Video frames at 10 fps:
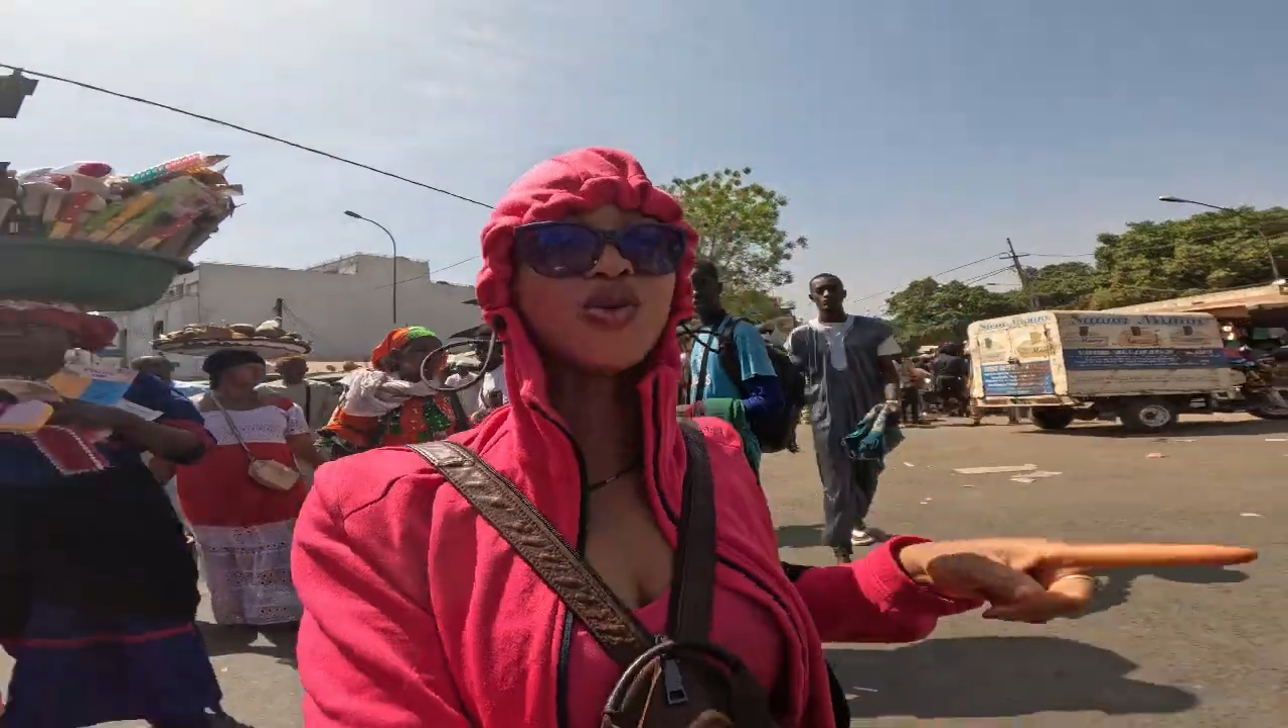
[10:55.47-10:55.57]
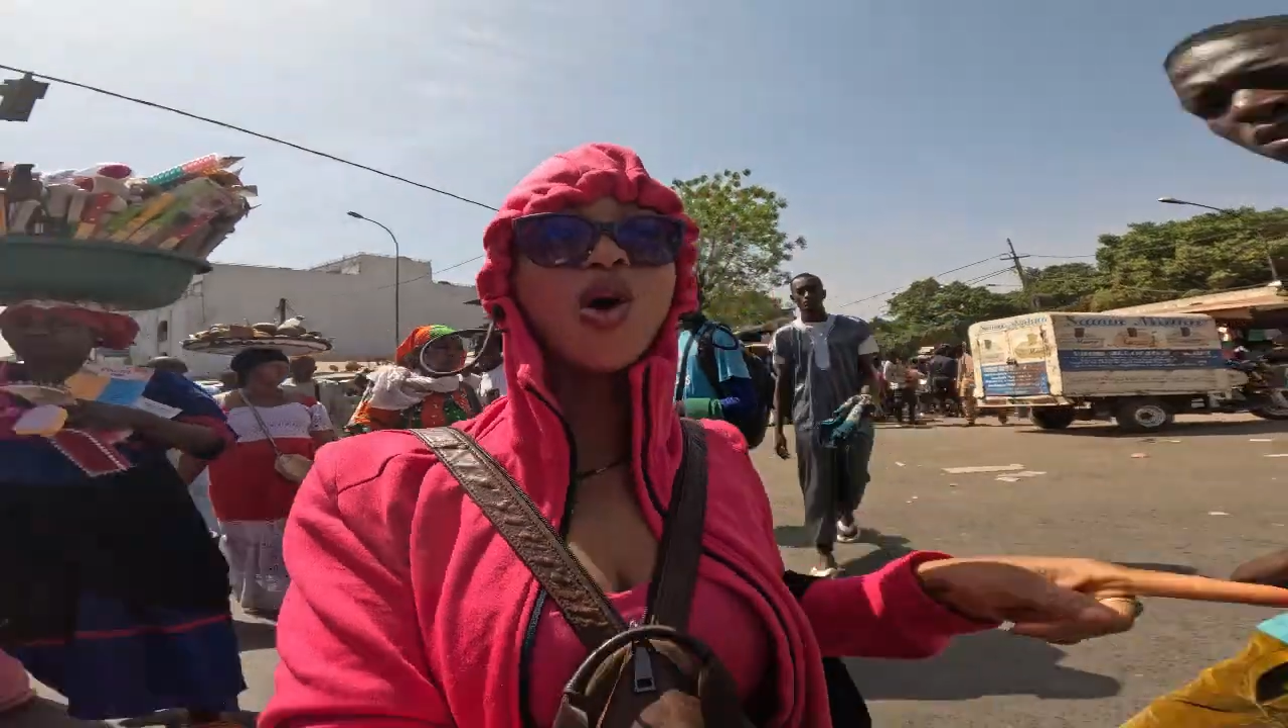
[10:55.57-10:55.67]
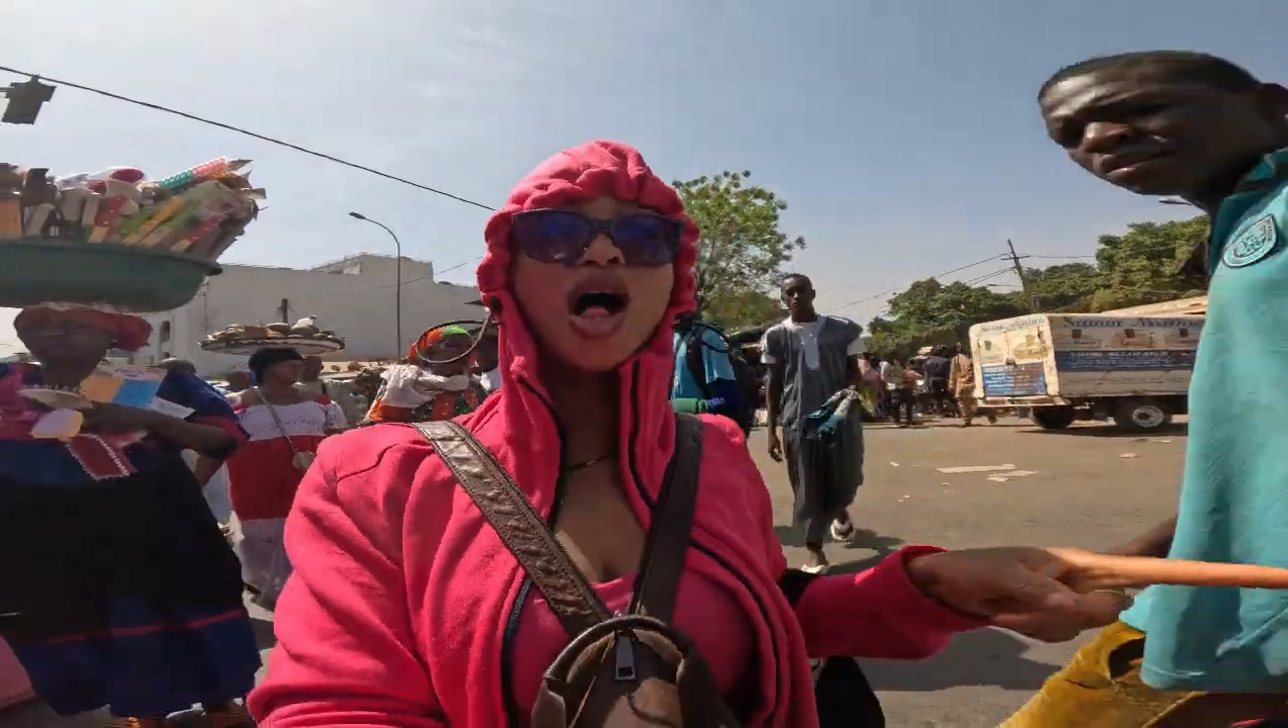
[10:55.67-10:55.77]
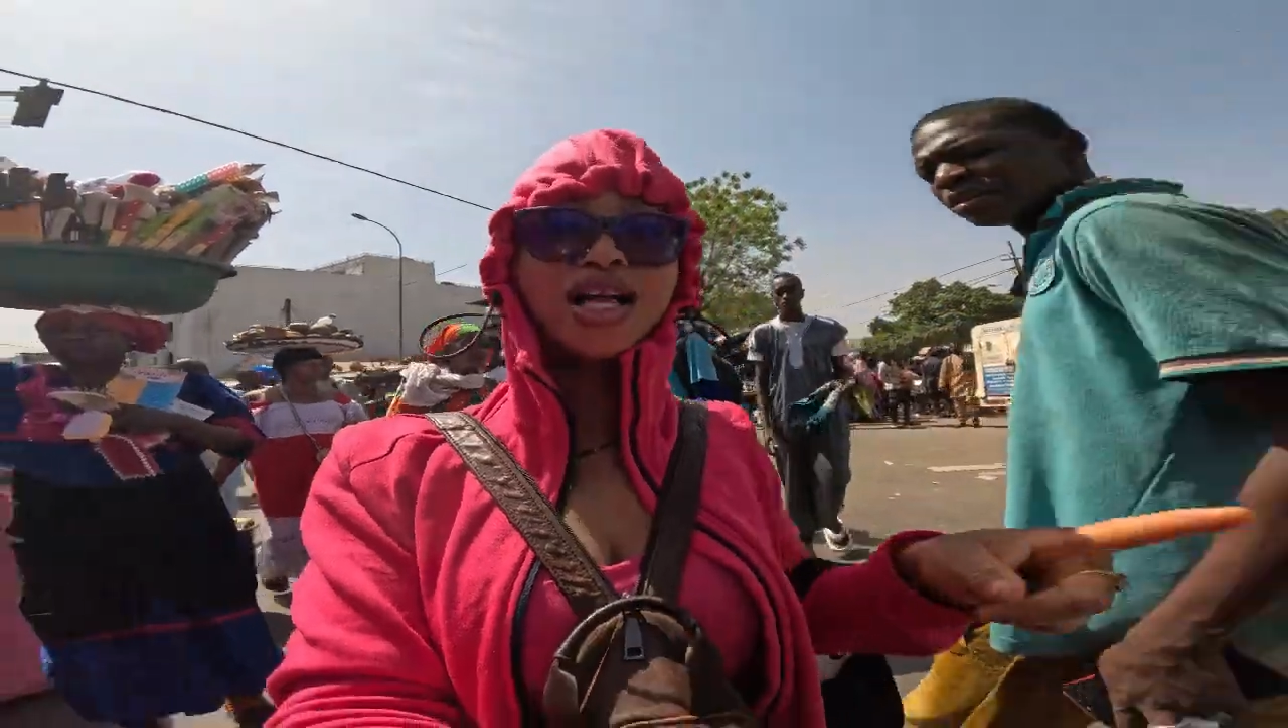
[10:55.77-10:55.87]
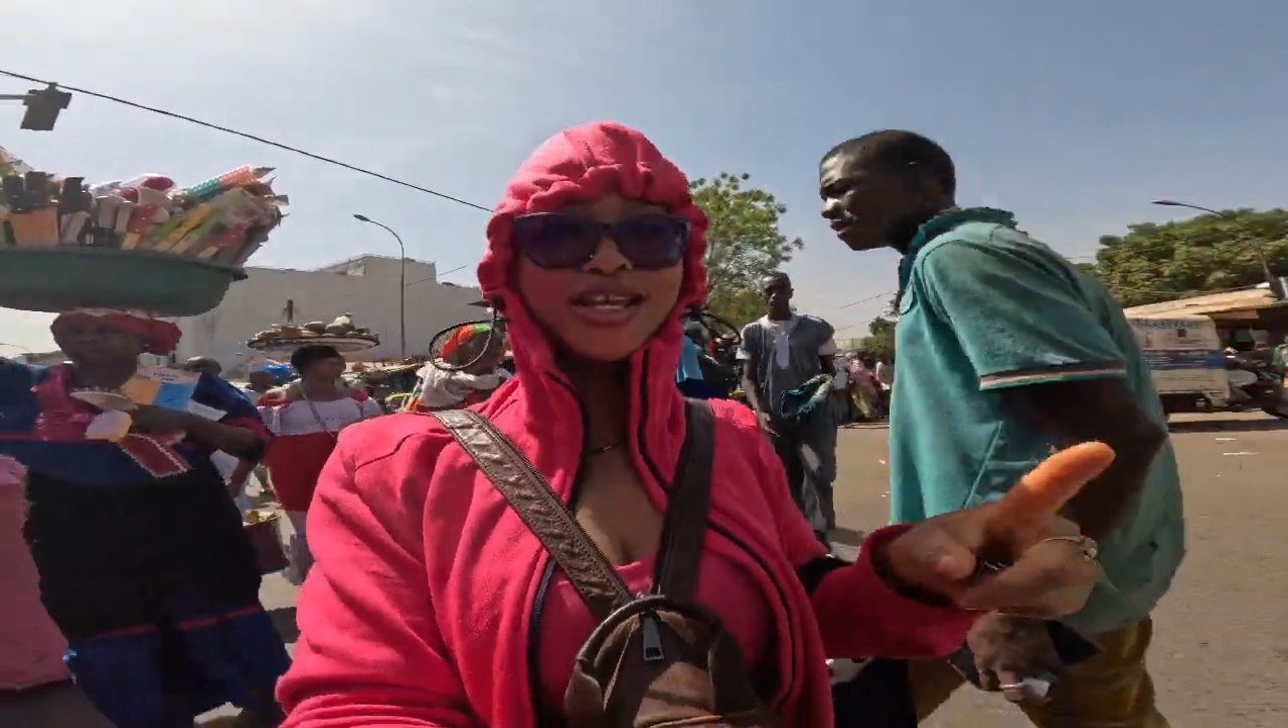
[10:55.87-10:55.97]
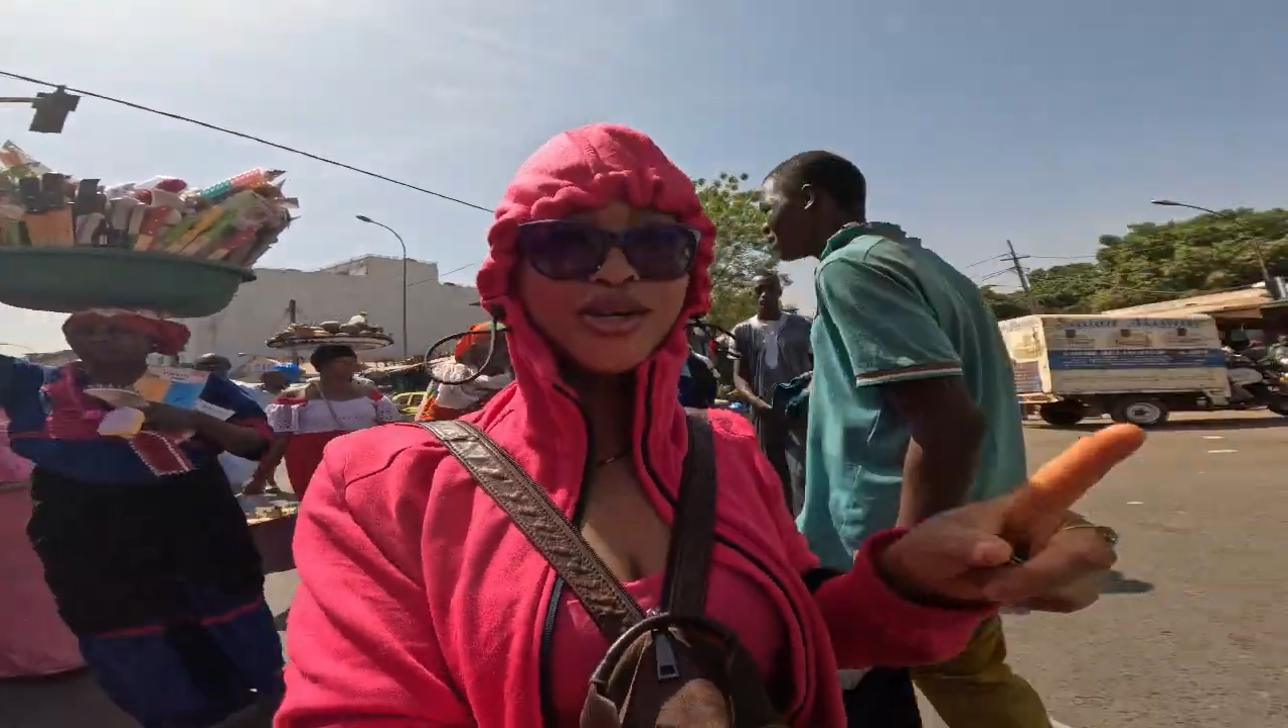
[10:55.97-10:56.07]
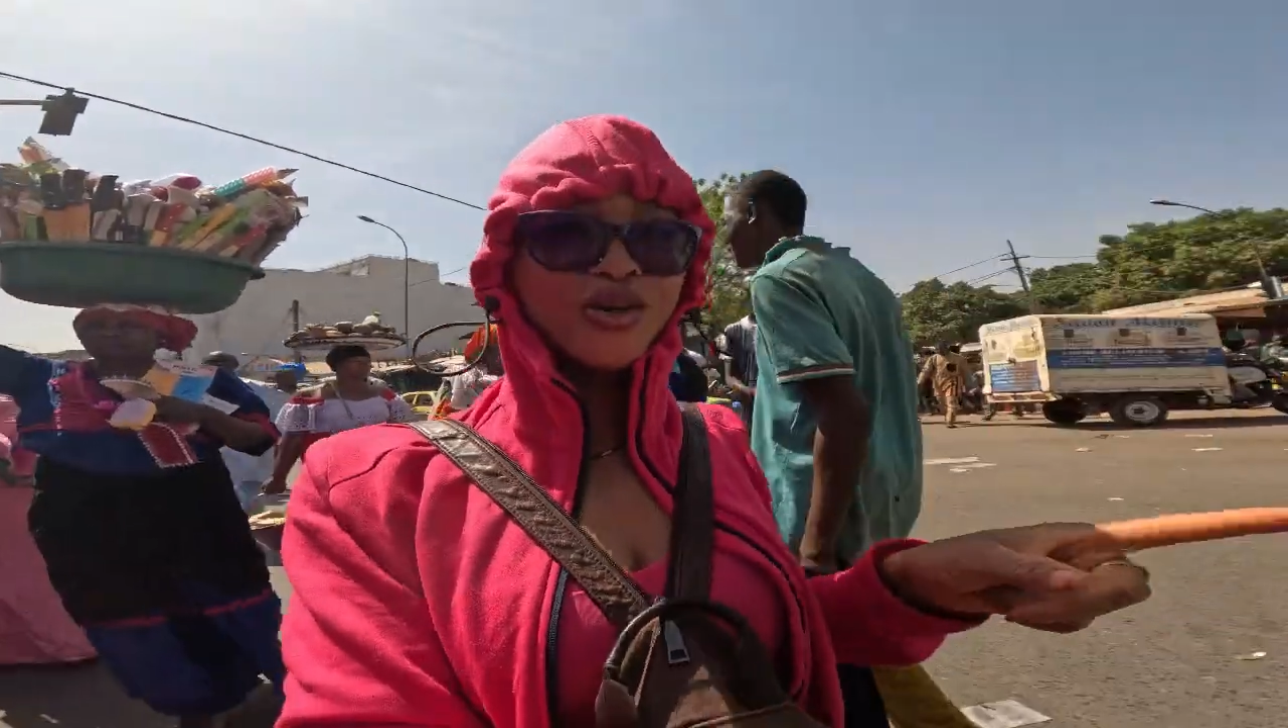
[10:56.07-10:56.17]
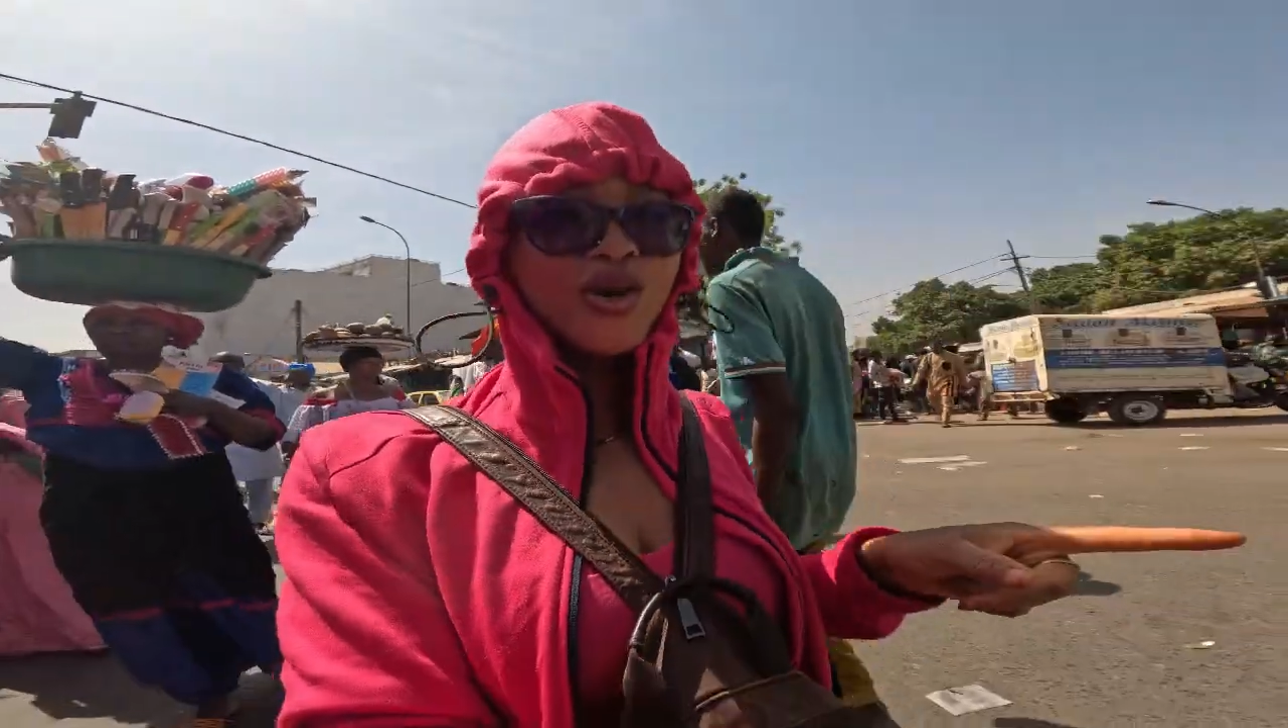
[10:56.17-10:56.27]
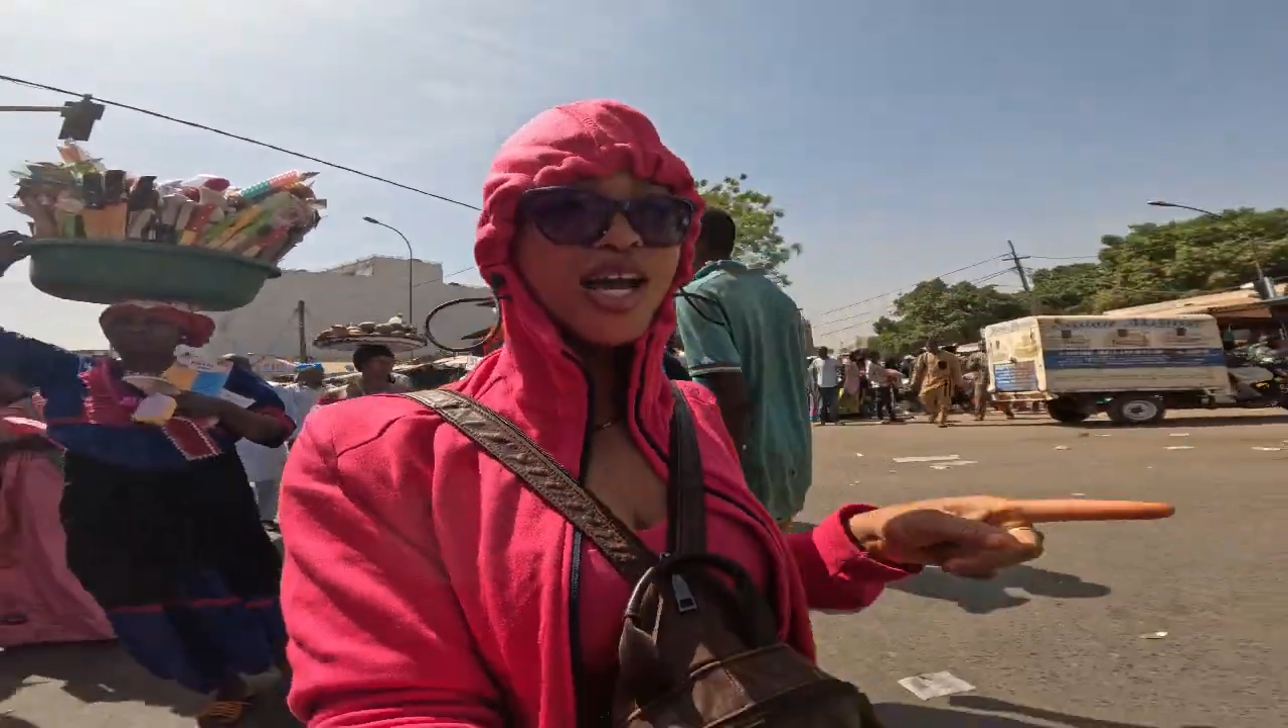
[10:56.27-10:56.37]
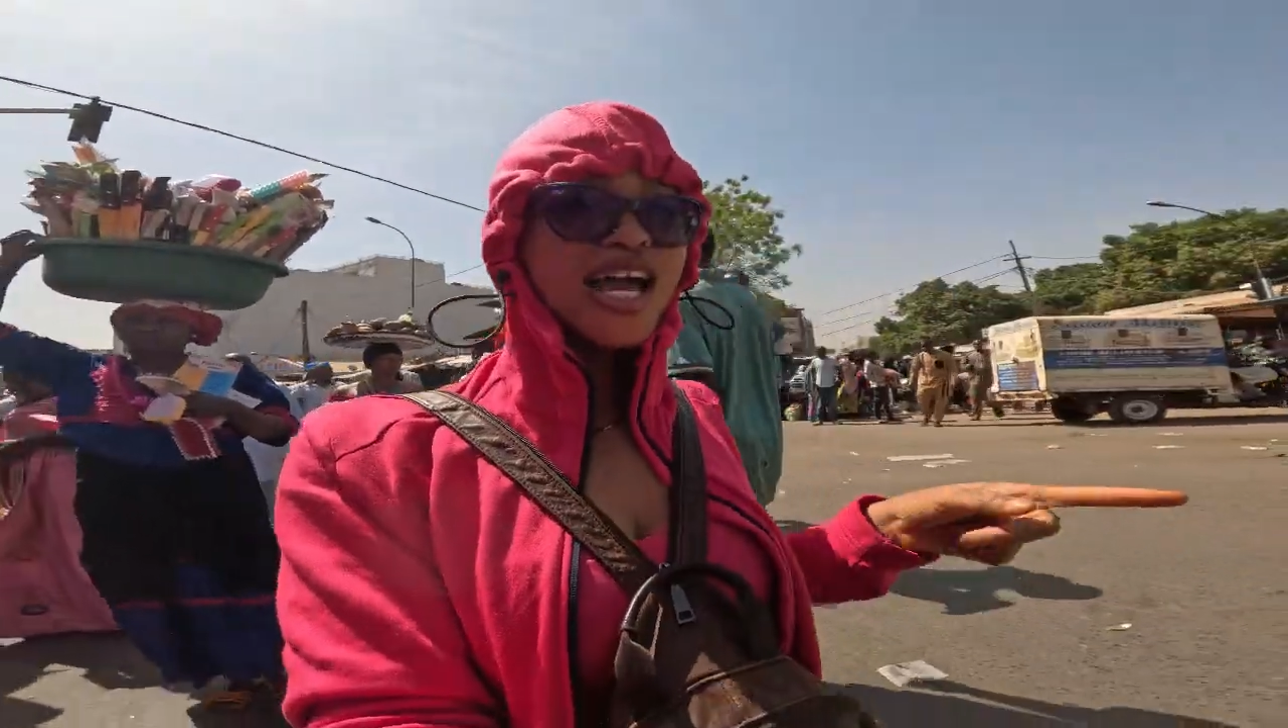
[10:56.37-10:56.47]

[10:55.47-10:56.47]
walk you